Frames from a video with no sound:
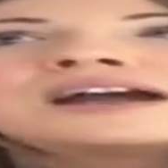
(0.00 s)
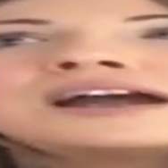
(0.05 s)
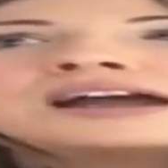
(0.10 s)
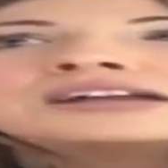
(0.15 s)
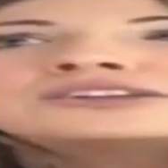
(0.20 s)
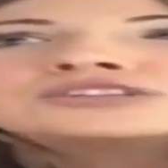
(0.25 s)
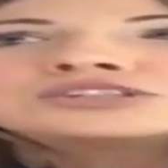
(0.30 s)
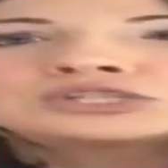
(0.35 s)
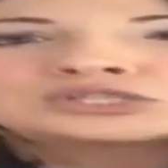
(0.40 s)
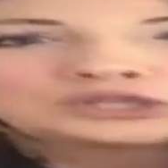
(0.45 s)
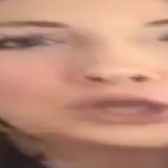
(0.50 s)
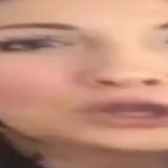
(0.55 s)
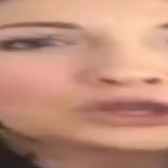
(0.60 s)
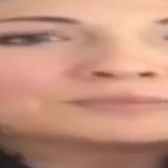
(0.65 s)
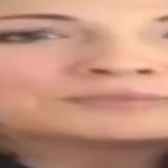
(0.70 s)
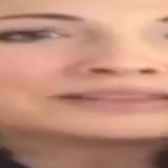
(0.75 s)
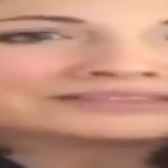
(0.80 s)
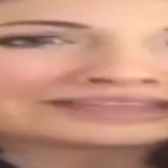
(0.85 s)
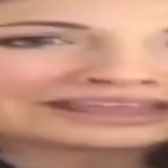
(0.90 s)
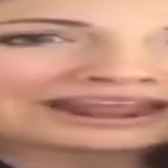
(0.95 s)

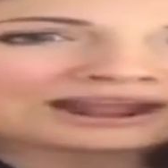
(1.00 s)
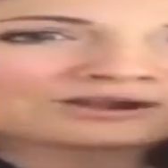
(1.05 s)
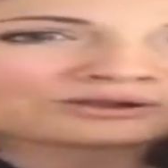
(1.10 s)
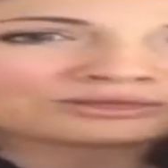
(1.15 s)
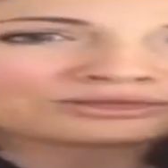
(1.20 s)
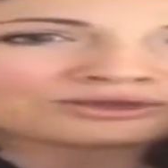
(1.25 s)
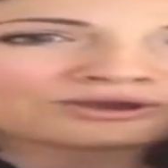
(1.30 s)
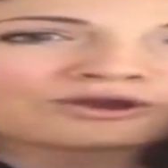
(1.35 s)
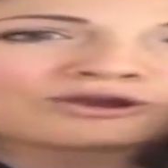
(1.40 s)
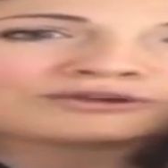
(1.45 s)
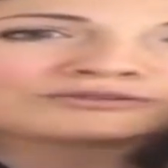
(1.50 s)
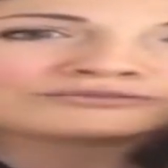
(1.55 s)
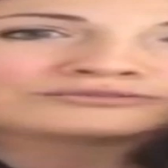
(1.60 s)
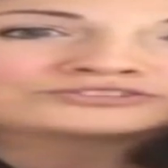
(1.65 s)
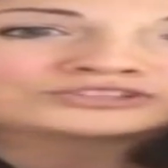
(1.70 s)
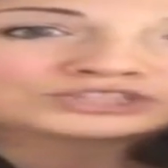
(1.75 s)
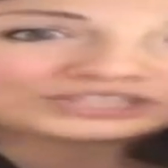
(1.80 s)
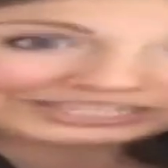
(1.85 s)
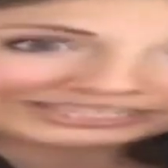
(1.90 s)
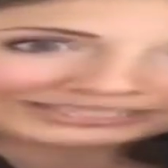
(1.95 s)
determine the health of
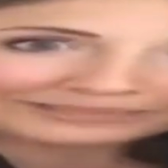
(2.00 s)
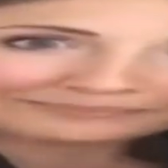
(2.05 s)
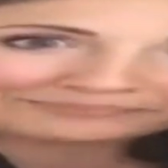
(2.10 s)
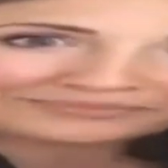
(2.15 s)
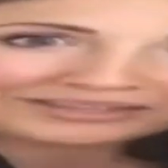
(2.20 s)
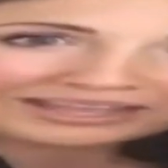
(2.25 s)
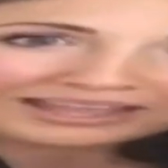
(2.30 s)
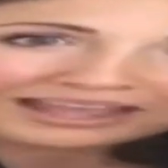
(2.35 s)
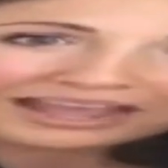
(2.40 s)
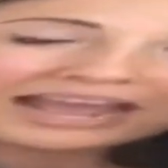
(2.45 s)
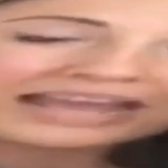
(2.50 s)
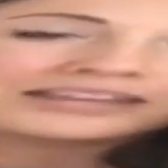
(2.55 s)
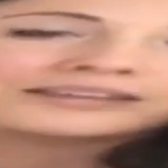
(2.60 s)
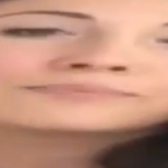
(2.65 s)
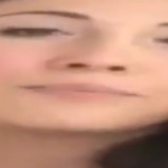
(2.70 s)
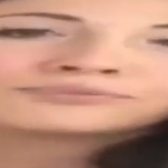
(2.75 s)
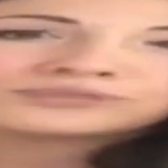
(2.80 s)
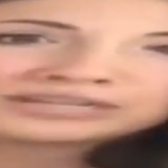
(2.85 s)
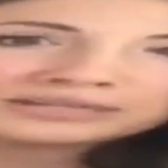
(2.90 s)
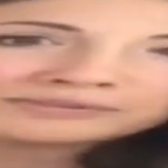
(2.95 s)
chicken. And it
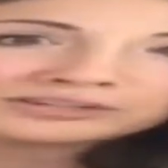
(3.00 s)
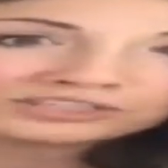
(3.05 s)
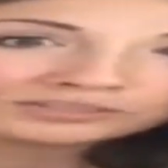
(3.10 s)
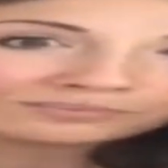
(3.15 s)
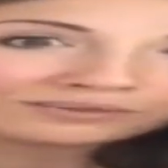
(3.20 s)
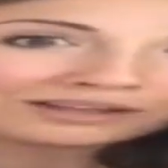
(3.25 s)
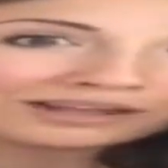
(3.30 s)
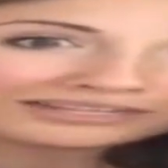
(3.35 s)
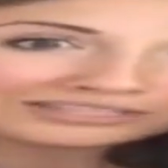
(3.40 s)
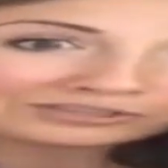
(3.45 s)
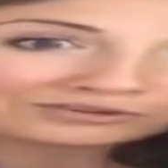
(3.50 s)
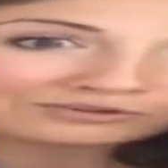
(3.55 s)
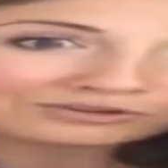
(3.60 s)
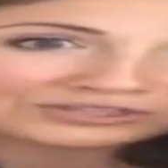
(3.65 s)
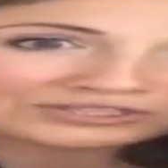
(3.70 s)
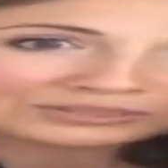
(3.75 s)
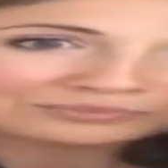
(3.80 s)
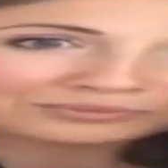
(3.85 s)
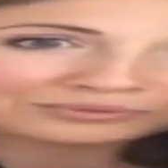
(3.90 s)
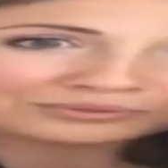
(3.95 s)
pretty much applies
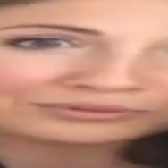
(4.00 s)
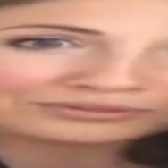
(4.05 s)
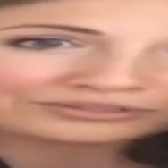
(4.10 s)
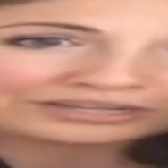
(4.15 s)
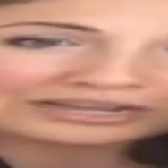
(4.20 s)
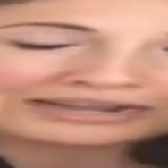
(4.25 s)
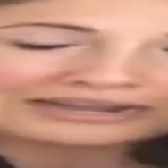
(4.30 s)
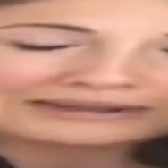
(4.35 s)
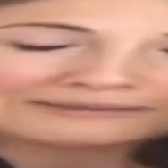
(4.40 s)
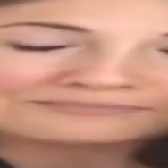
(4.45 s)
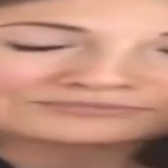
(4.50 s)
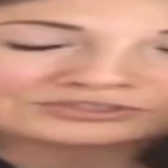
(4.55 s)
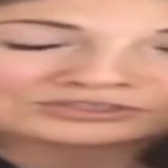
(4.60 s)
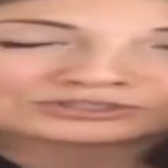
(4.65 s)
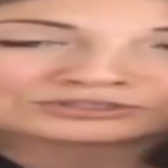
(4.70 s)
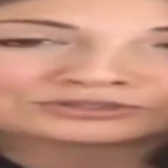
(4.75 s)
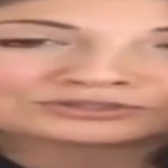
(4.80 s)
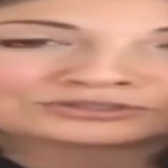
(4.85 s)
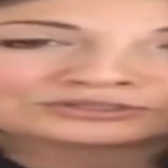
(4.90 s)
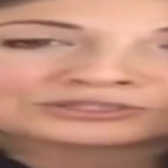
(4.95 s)
across the board
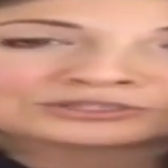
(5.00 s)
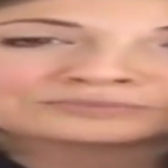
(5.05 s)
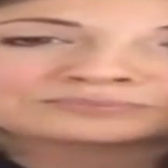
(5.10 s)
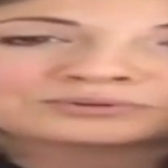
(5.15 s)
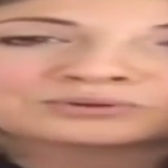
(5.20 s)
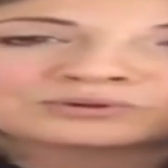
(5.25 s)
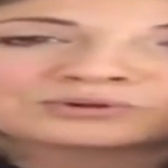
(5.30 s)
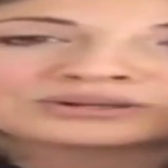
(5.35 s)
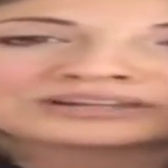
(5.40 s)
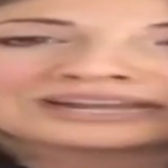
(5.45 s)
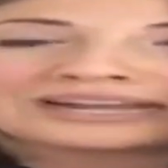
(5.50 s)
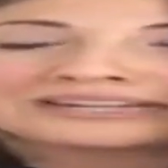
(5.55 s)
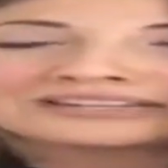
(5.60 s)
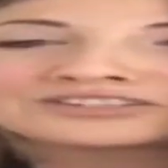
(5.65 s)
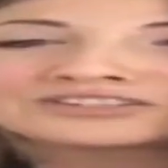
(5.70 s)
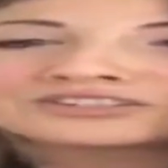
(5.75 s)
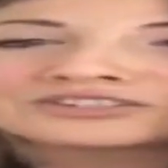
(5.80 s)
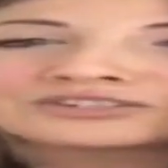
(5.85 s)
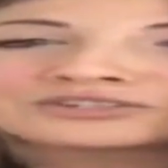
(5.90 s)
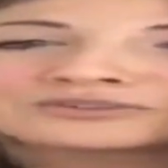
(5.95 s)
to pork
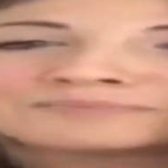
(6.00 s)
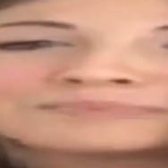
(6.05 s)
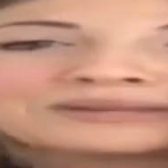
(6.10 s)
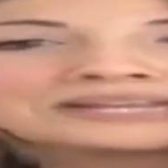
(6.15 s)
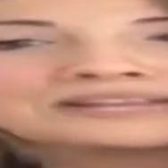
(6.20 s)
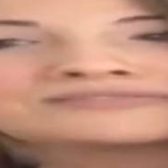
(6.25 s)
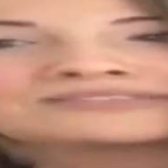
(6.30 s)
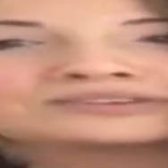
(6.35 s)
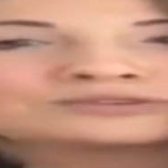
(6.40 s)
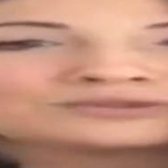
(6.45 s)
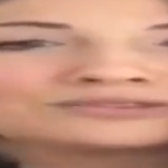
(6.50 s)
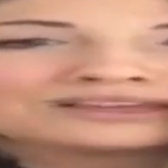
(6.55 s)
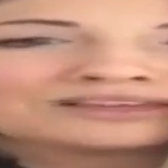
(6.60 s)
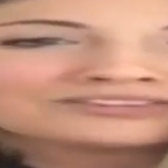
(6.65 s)
and to beef and all the other